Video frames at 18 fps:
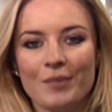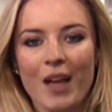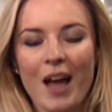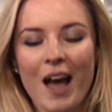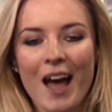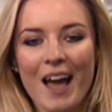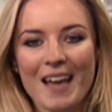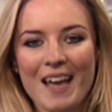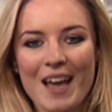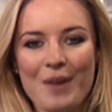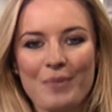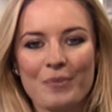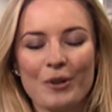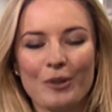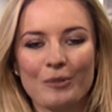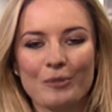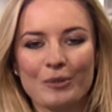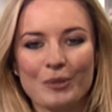Hi and
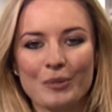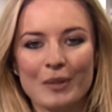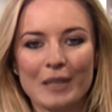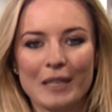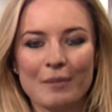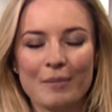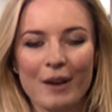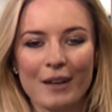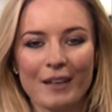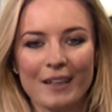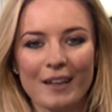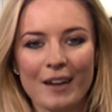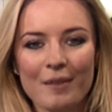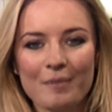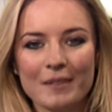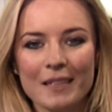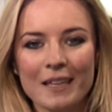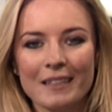welcome to the weekly market
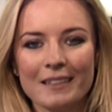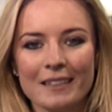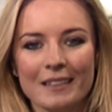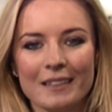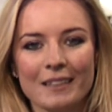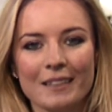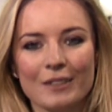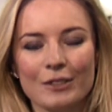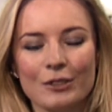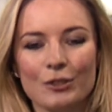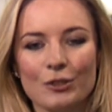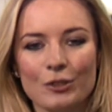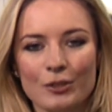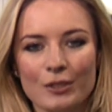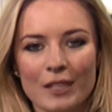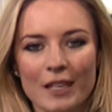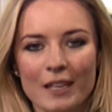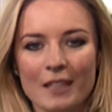update. It is
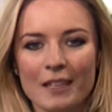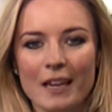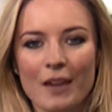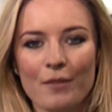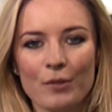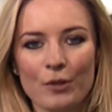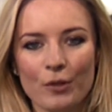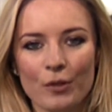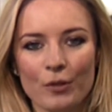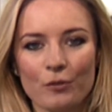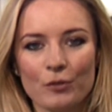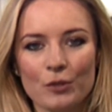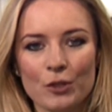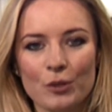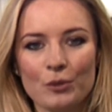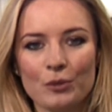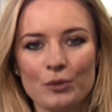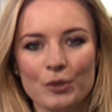Tuesday the 11th of
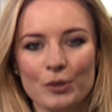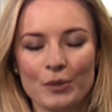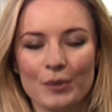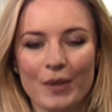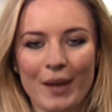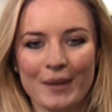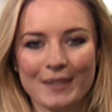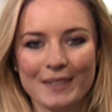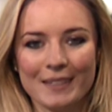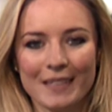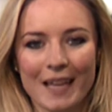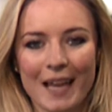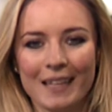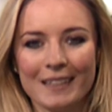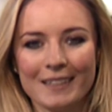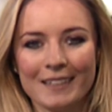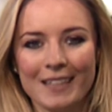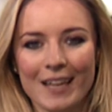June
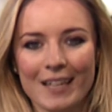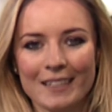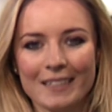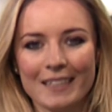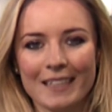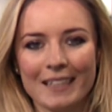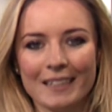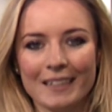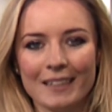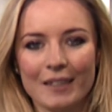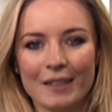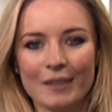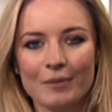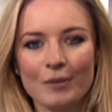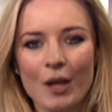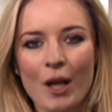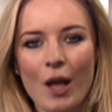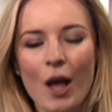2013.
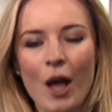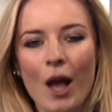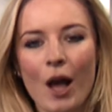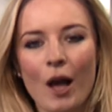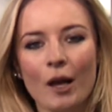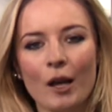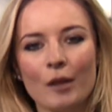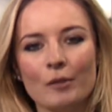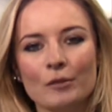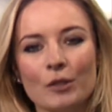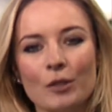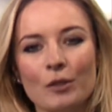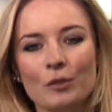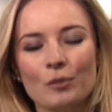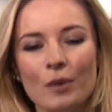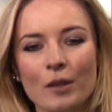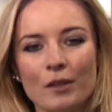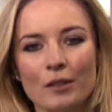So
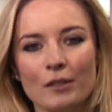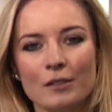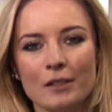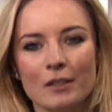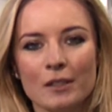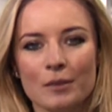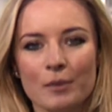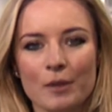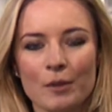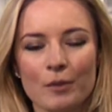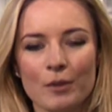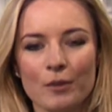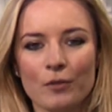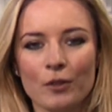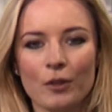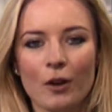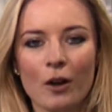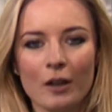it's worth noting this week
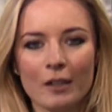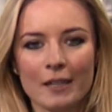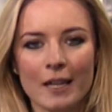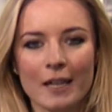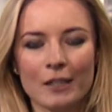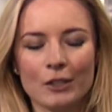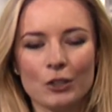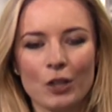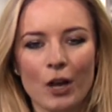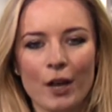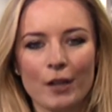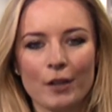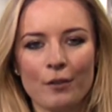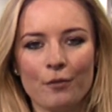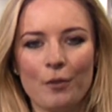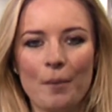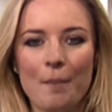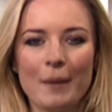we've got a holiday in
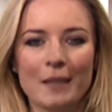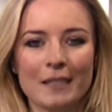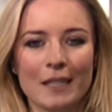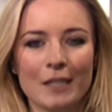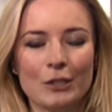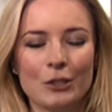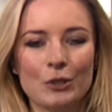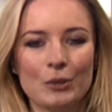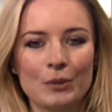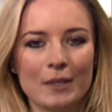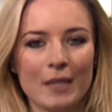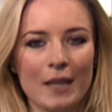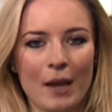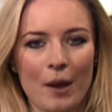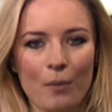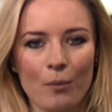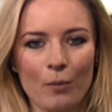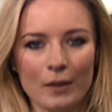China for Monday, Tuesday
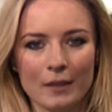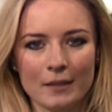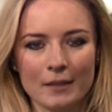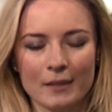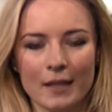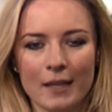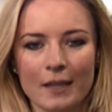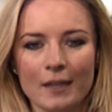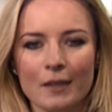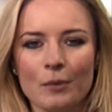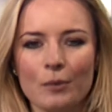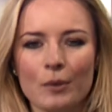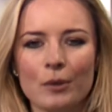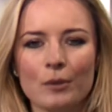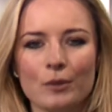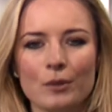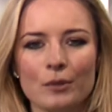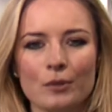and Wednesday. We
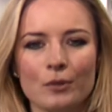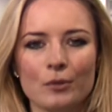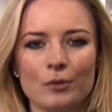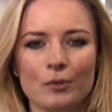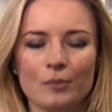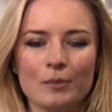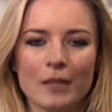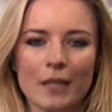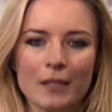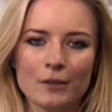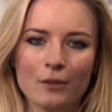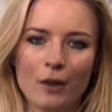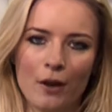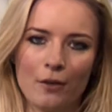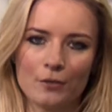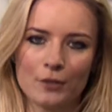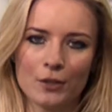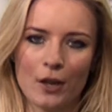also saw some data
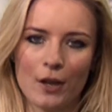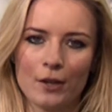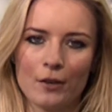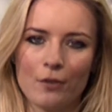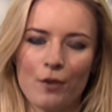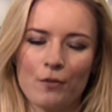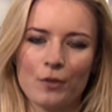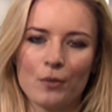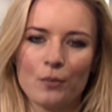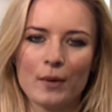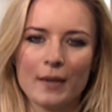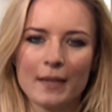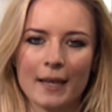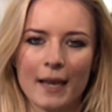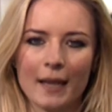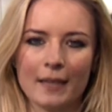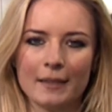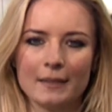out of China over the
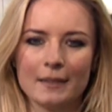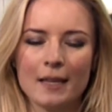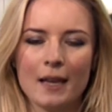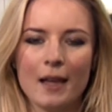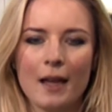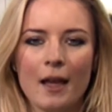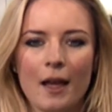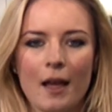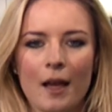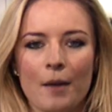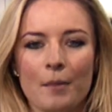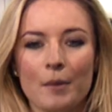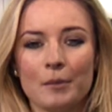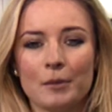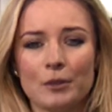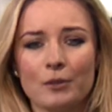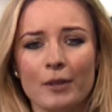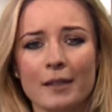weekend. It
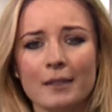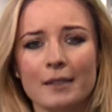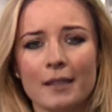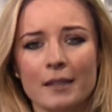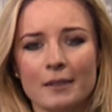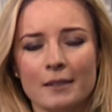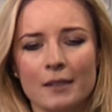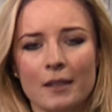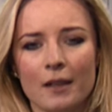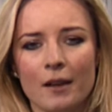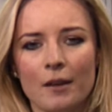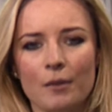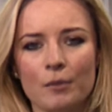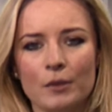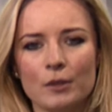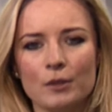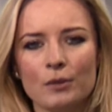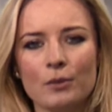was trade data.
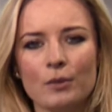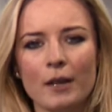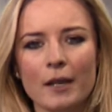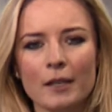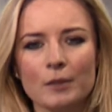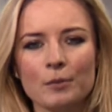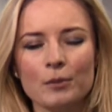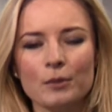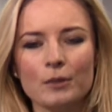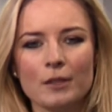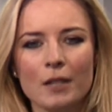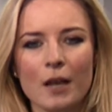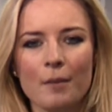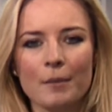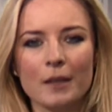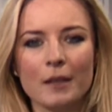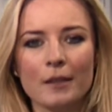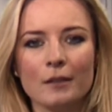We saw exports
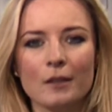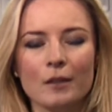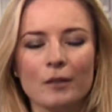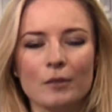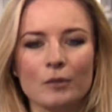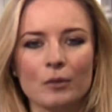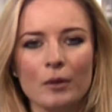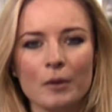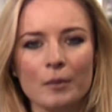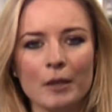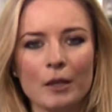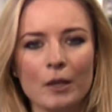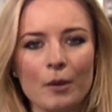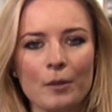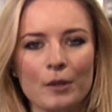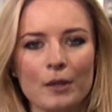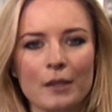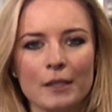coming in quite a bit
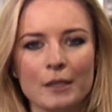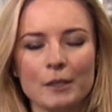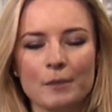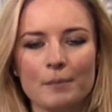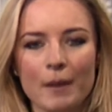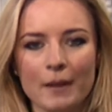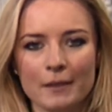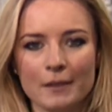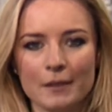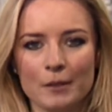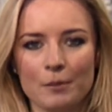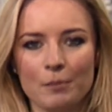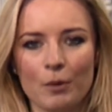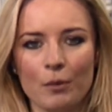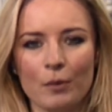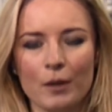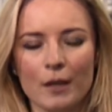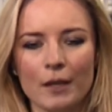lower than expected,
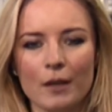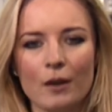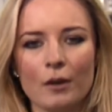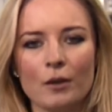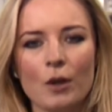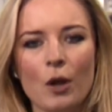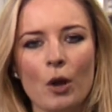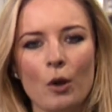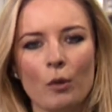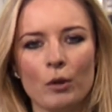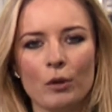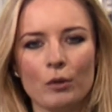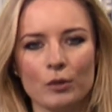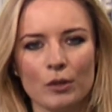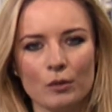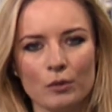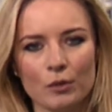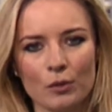but we
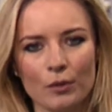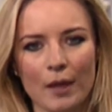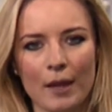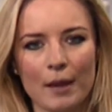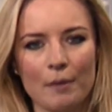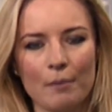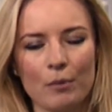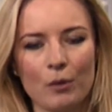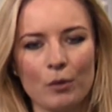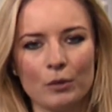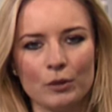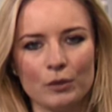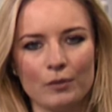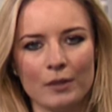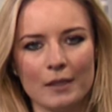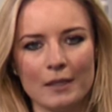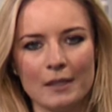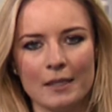also saw their
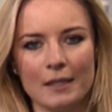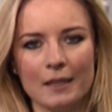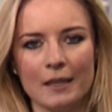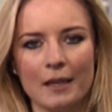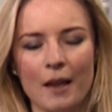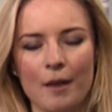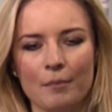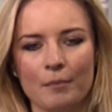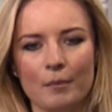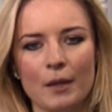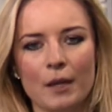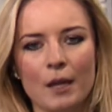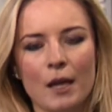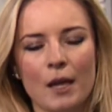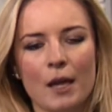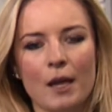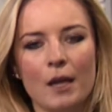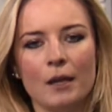imports reading
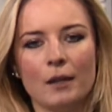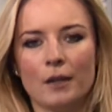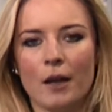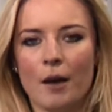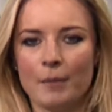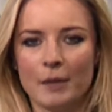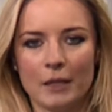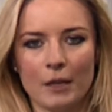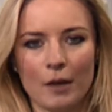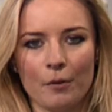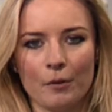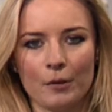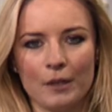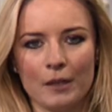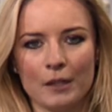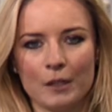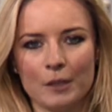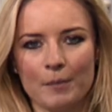coming in lower
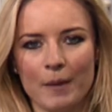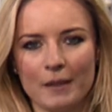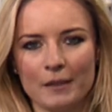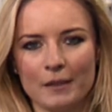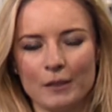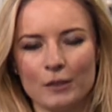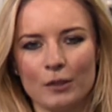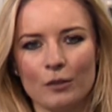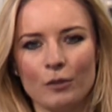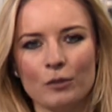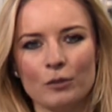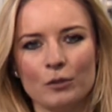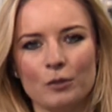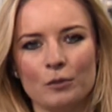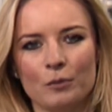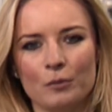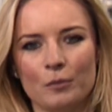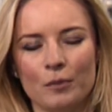than expected, so not
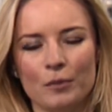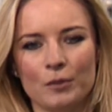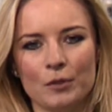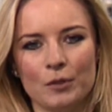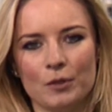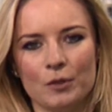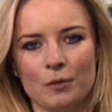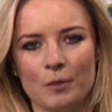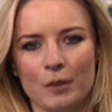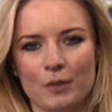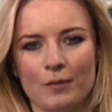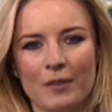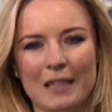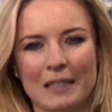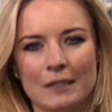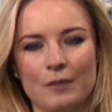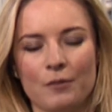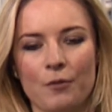too much of a
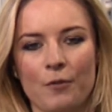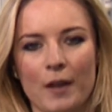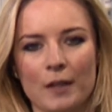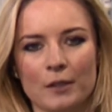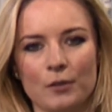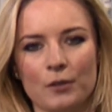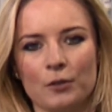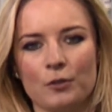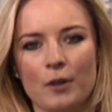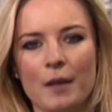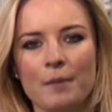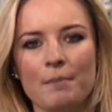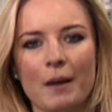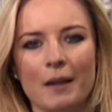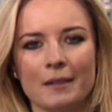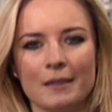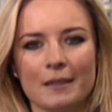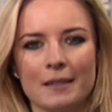negative effect on the trade
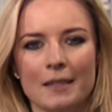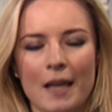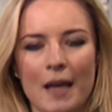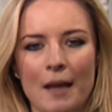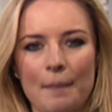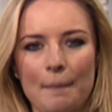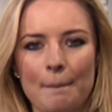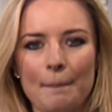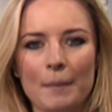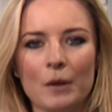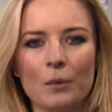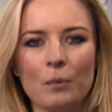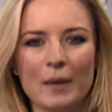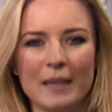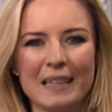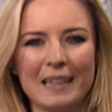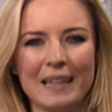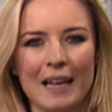balance there, but
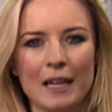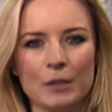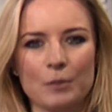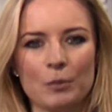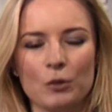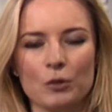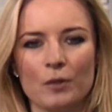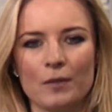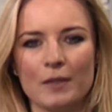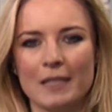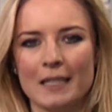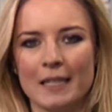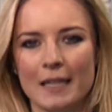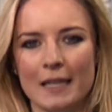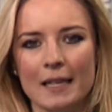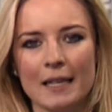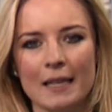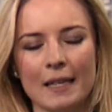weakening exports
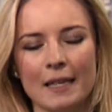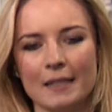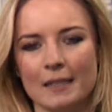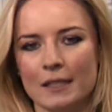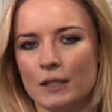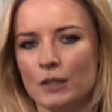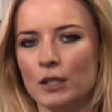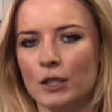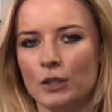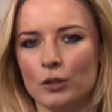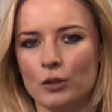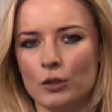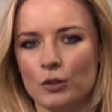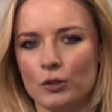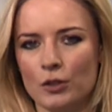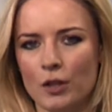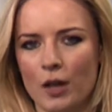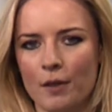obviously isn't such a
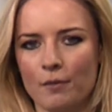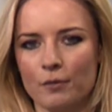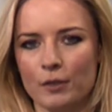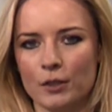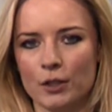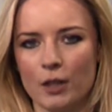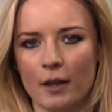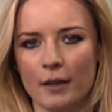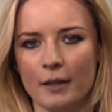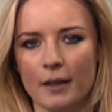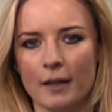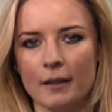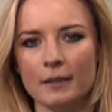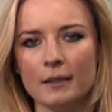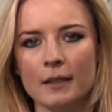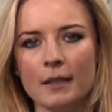good sign for China.